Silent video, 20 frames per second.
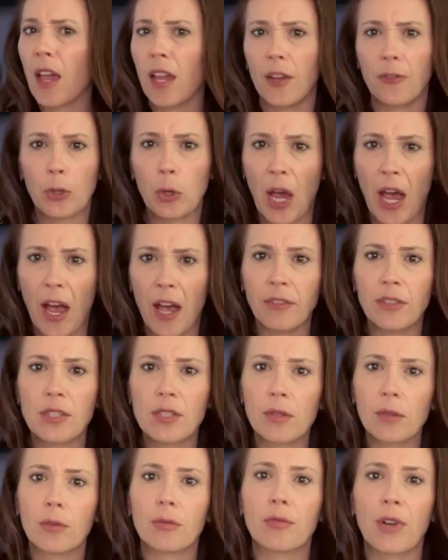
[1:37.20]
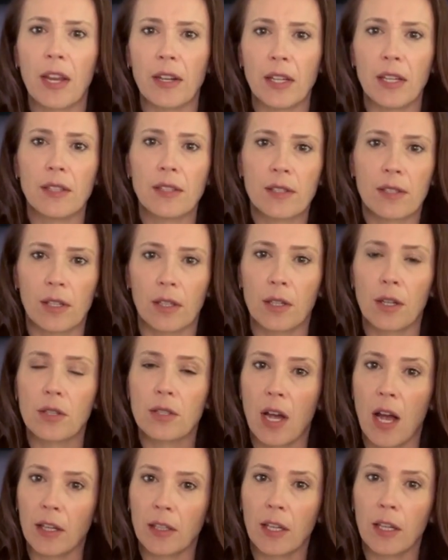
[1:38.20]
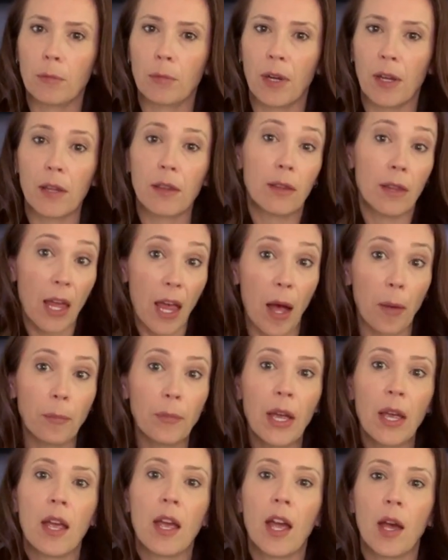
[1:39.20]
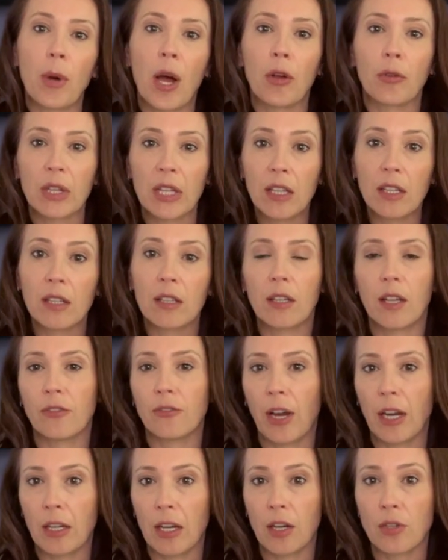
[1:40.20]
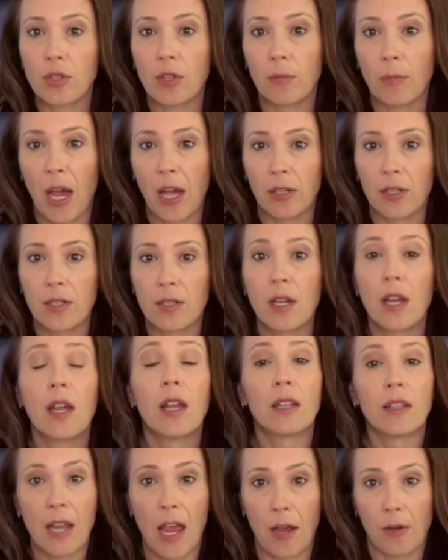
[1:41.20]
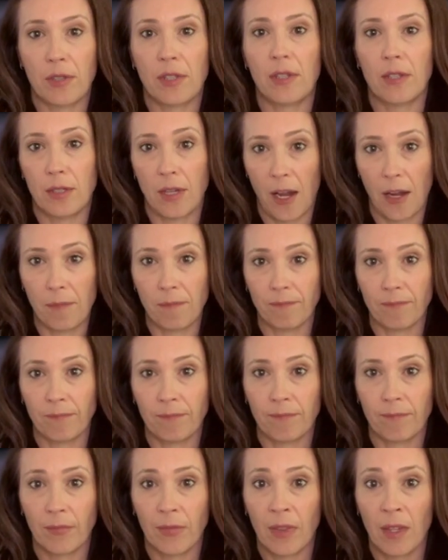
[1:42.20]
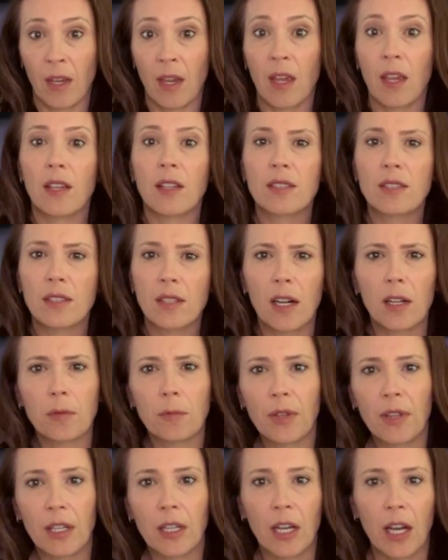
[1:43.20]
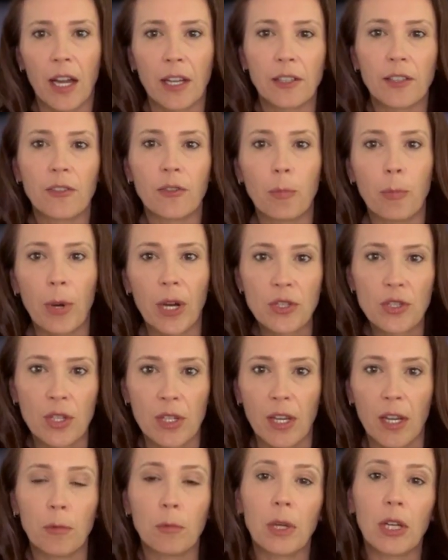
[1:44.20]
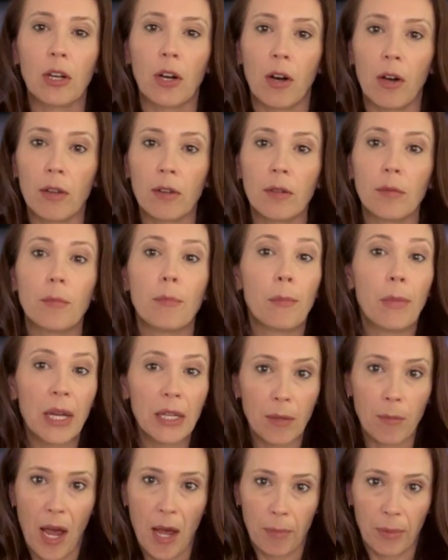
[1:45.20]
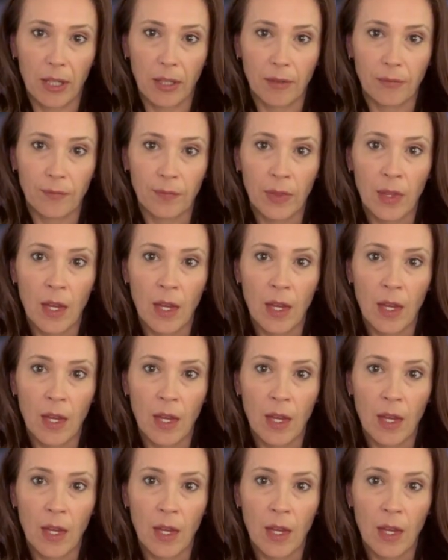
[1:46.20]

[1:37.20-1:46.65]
If you haven't already started talking with them about legal and financial matters, now's the time. Start with a kind of budgeting we call money mapping.